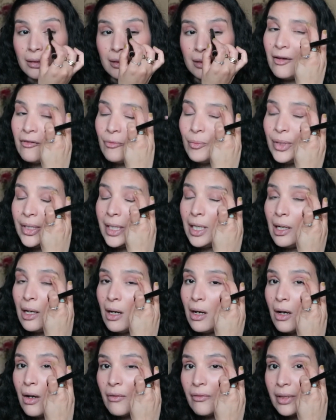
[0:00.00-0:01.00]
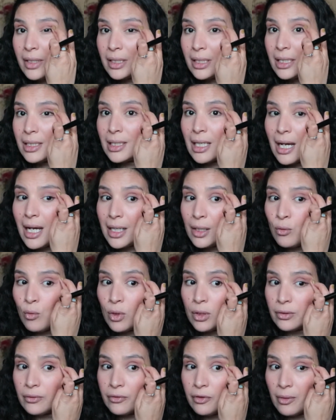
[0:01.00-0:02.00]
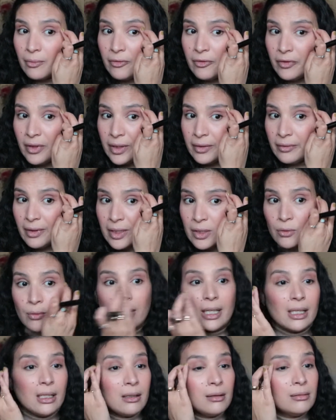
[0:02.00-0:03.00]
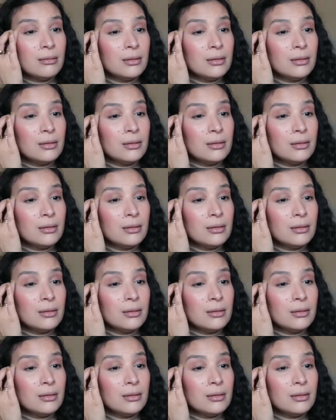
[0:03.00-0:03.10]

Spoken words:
I've been loving this eye wand from Vieve as well.